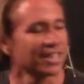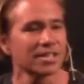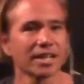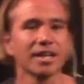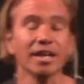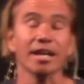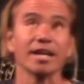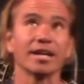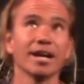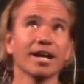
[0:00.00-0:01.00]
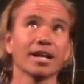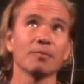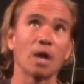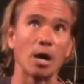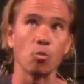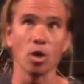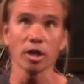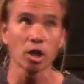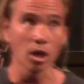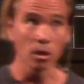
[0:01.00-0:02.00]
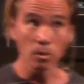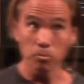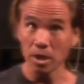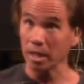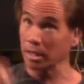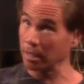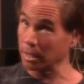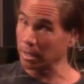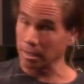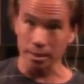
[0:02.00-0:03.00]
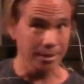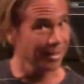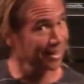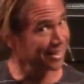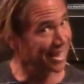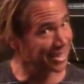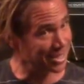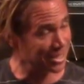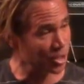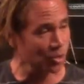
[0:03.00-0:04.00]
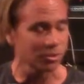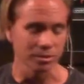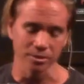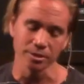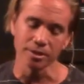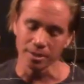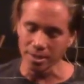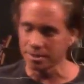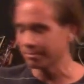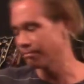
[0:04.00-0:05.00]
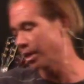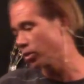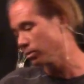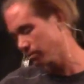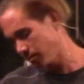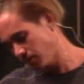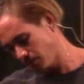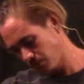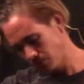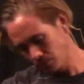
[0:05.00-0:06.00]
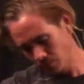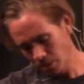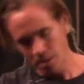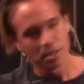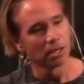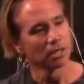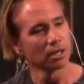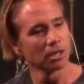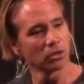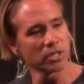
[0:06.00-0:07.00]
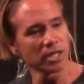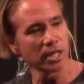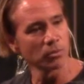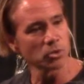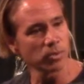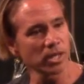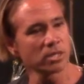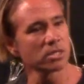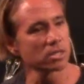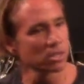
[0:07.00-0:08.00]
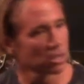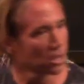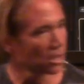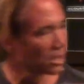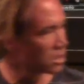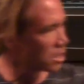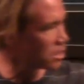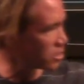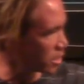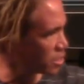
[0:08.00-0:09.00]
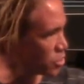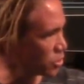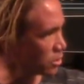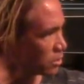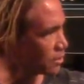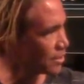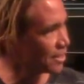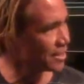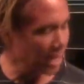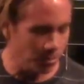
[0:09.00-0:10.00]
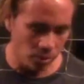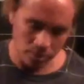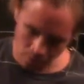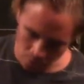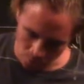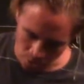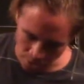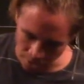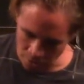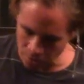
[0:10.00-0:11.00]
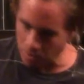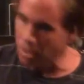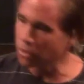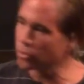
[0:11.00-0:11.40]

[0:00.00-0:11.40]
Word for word: He's like, God, I'm, i want to go, but got this issue. God, Michael, go take Gabriel's place. Send your angel Gabriel, go do what you got to do.